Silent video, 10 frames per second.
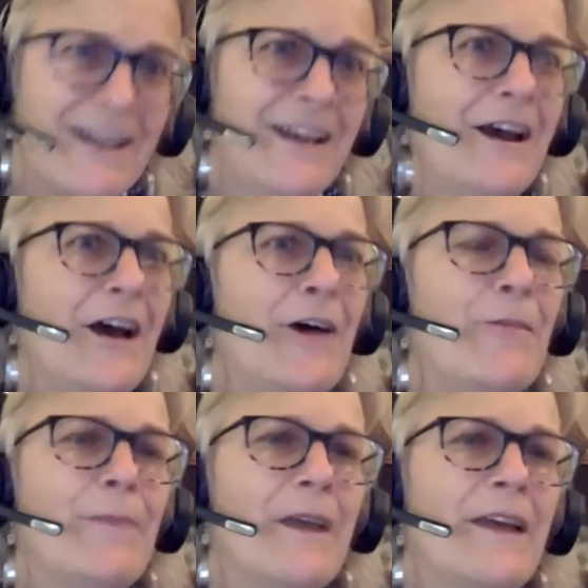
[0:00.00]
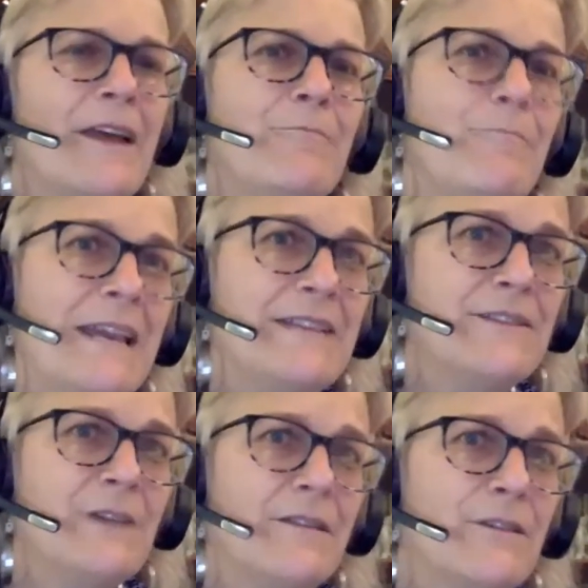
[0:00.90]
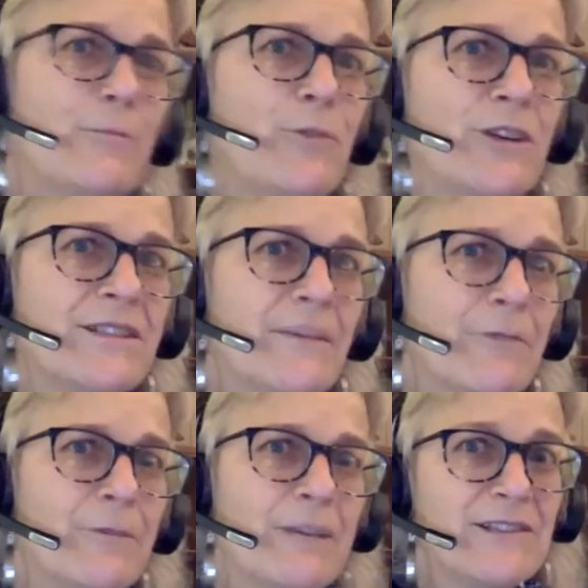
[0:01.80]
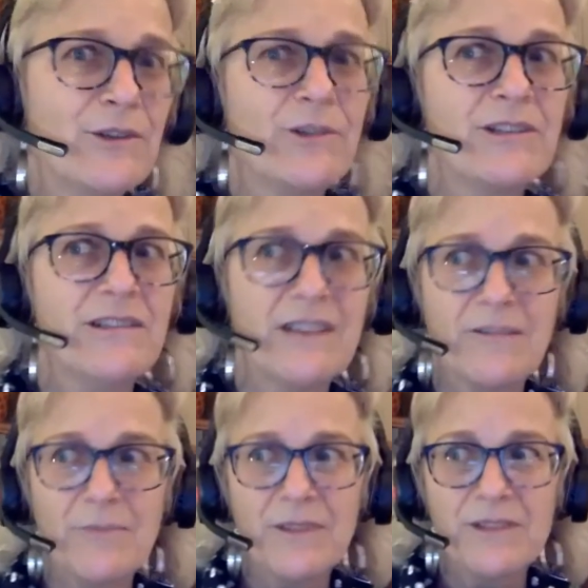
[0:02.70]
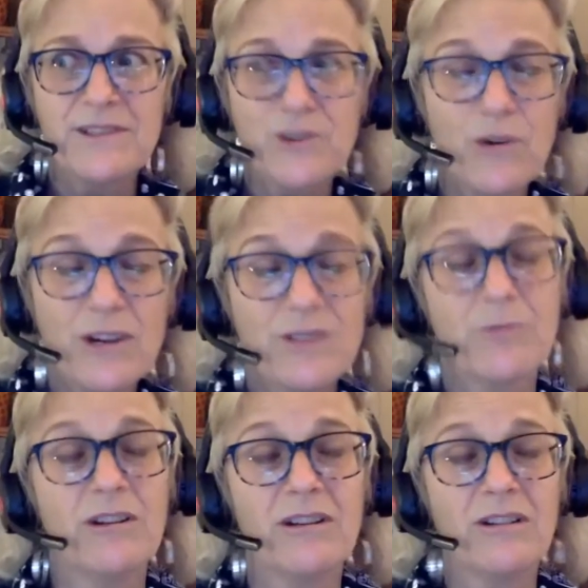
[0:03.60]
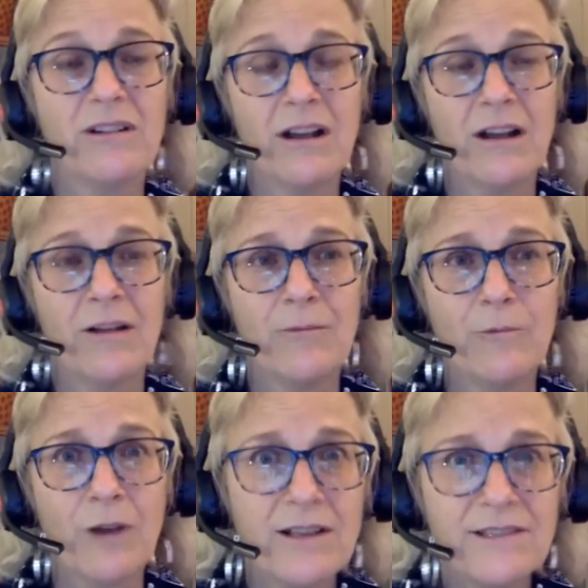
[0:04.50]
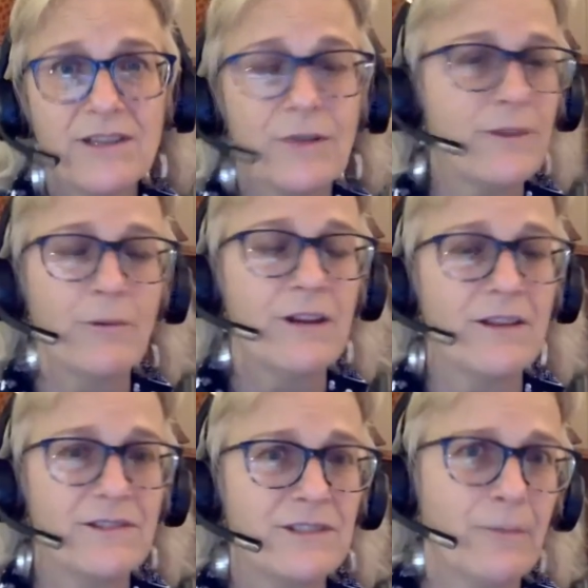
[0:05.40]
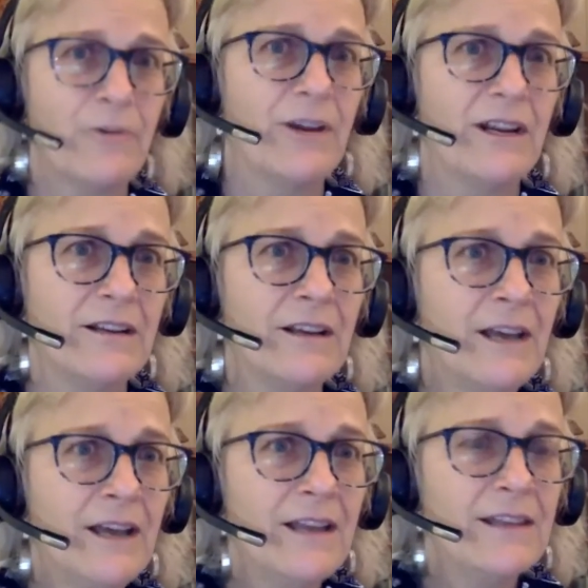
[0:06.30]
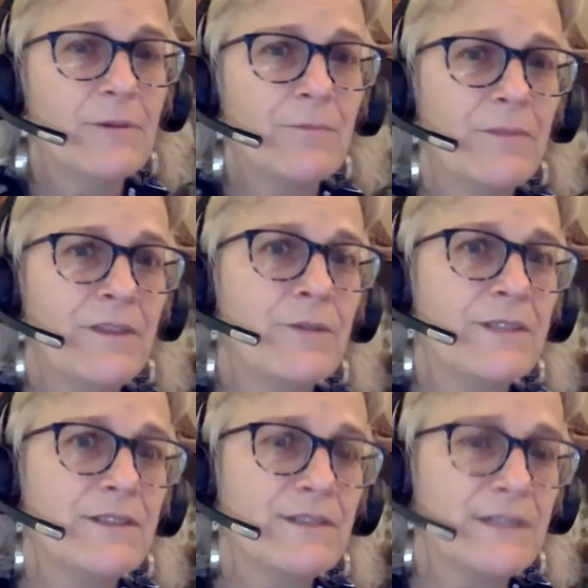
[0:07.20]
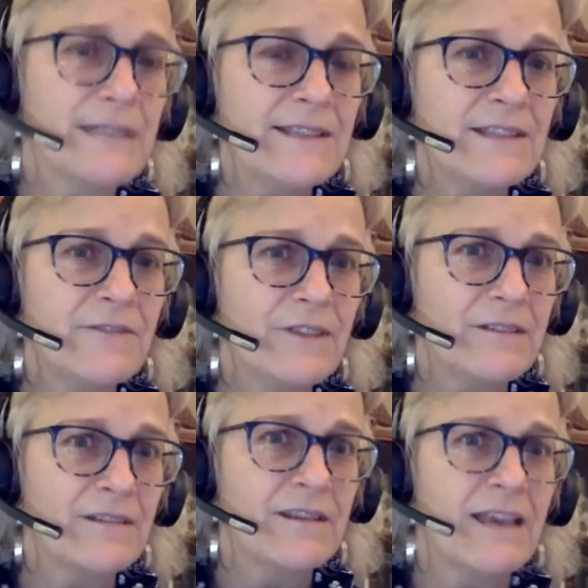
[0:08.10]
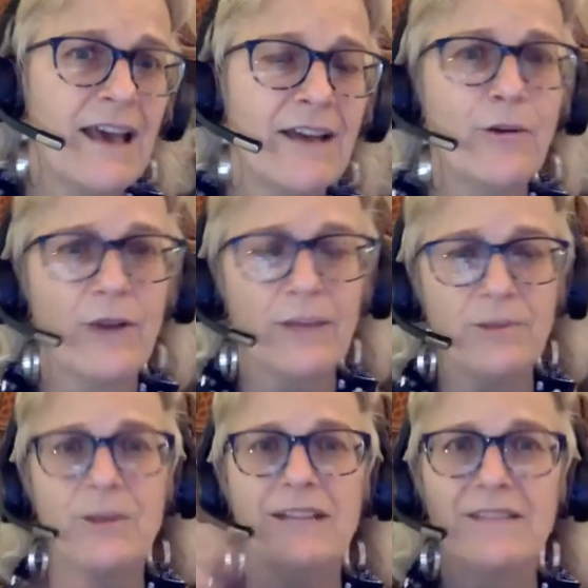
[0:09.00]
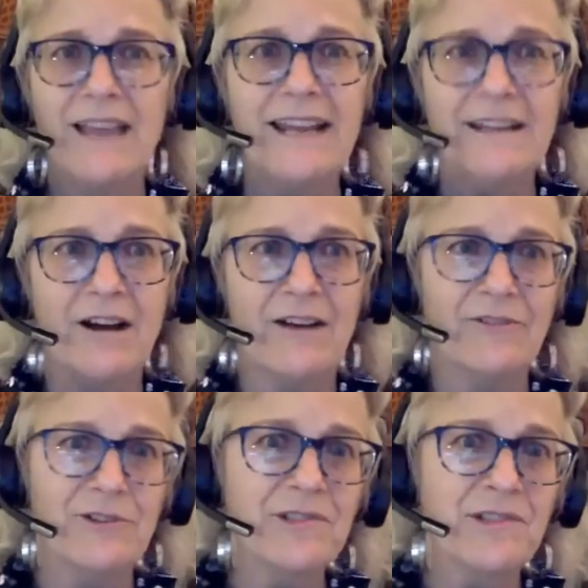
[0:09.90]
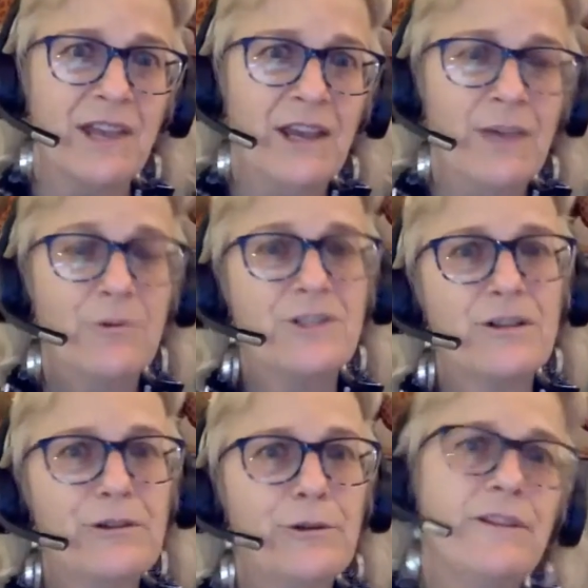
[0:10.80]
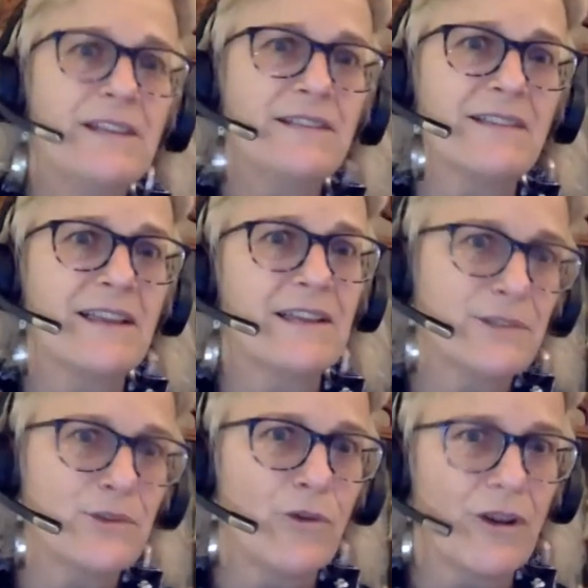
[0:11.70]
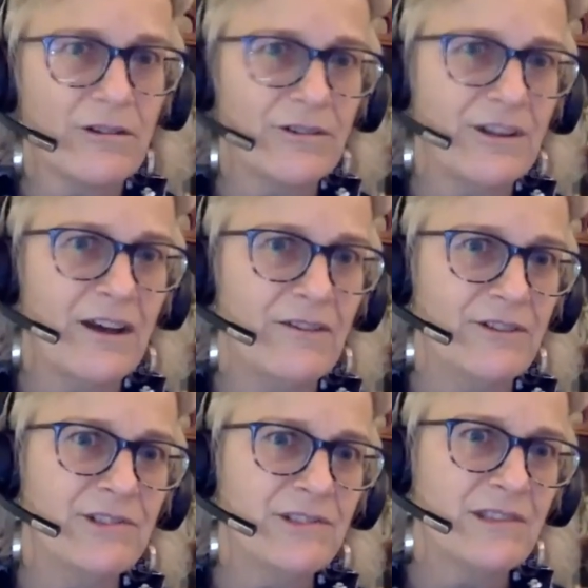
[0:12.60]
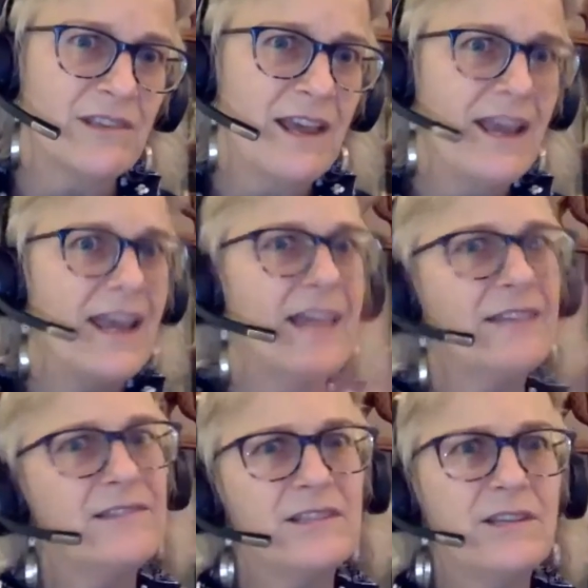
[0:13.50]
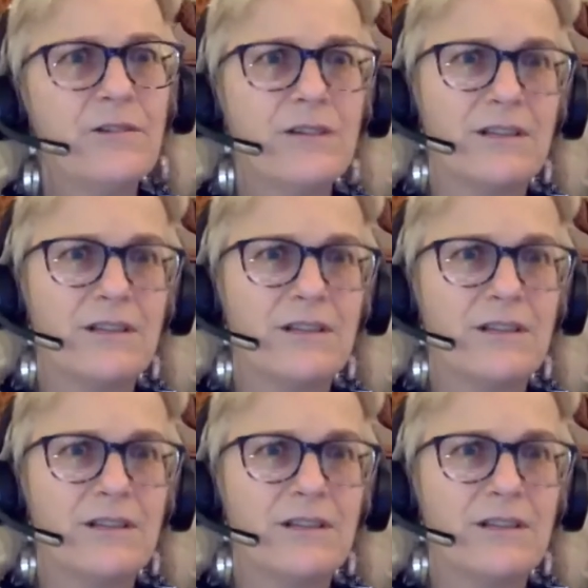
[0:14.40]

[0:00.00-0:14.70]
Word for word: um, and made to, the books that were being sold in the, the stores were uh, were also they were not separated. They were there was a sense of category between light novels, which included things like historical novels, and serious